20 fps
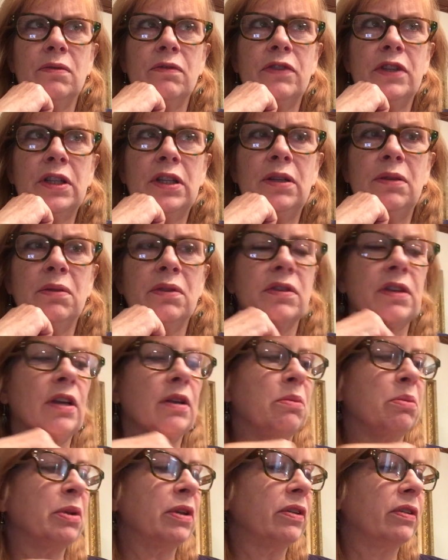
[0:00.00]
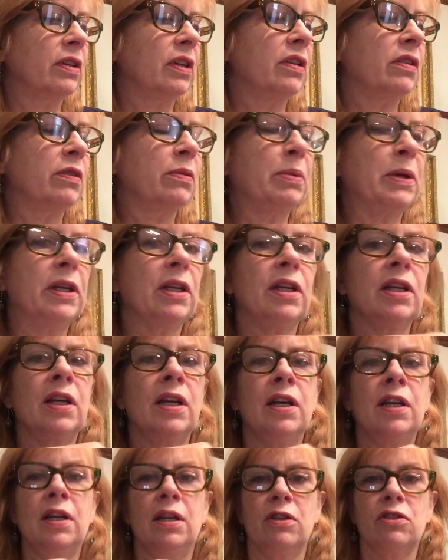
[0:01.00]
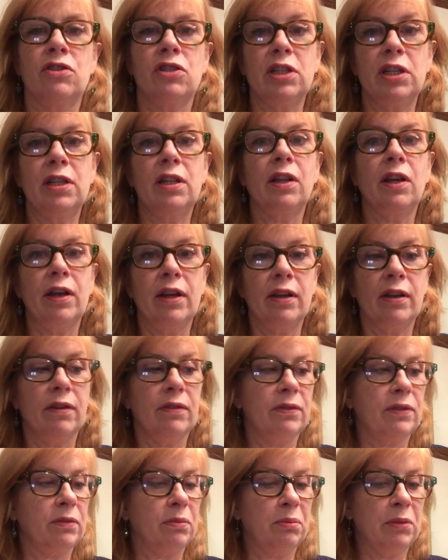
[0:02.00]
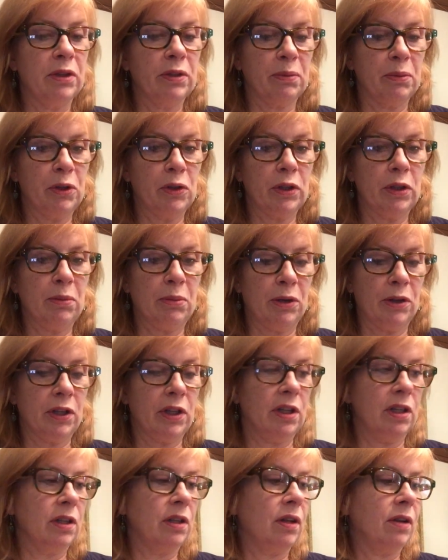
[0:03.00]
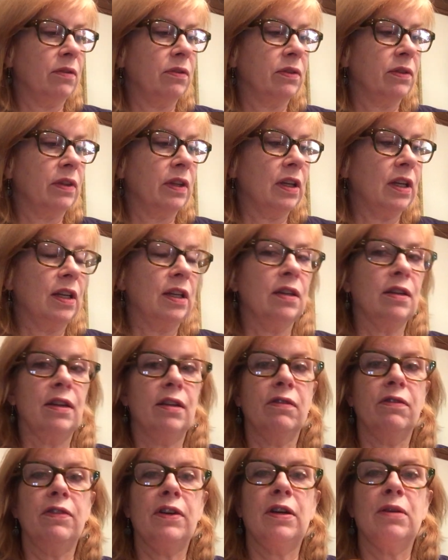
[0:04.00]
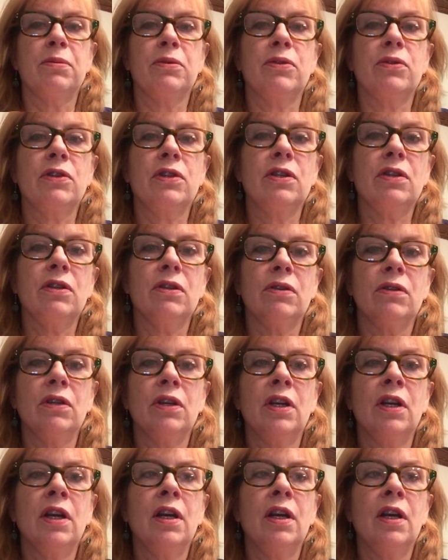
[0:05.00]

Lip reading: Vicki was out of business, but she loves, Ms. Milky Bar Kid loves the hand-dyed fibers too.